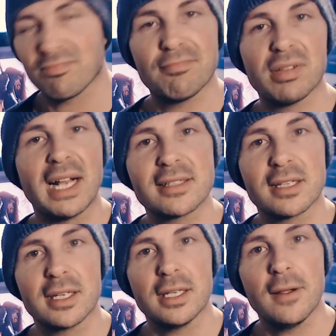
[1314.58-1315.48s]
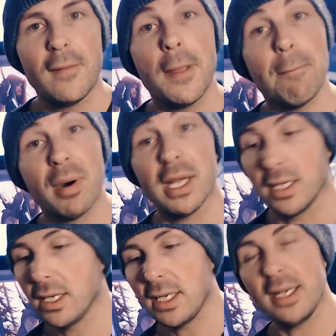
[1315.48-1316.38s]
plasticky,
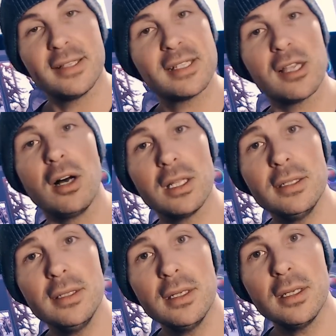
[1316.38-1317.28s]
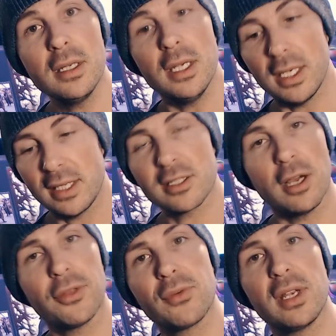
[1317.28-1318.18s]
but it's solid. It's
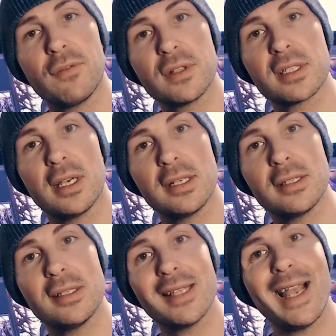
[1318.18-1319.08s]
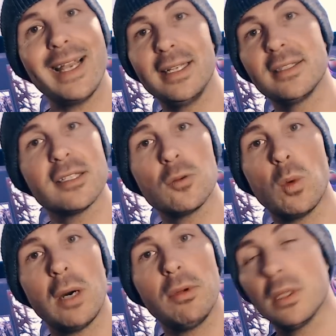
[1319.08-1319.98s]
got 3 different sizes and it doesn't
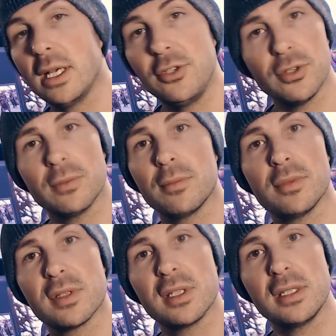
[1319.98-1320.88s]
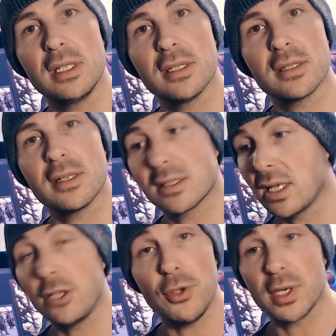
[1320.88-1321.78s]
wobble and your Cintiq does not
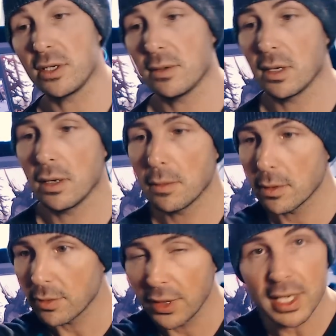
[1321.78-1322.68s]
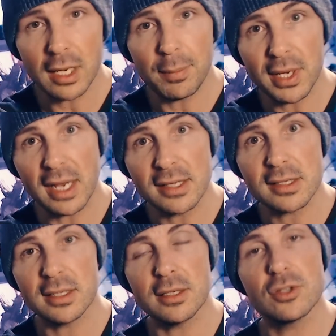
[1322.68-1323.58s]
slide. You can lean up against
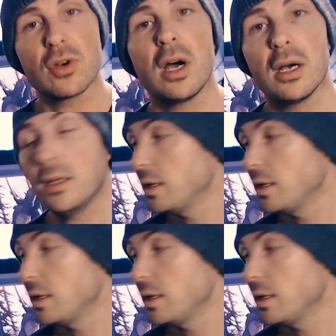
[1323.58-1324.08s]
it and draw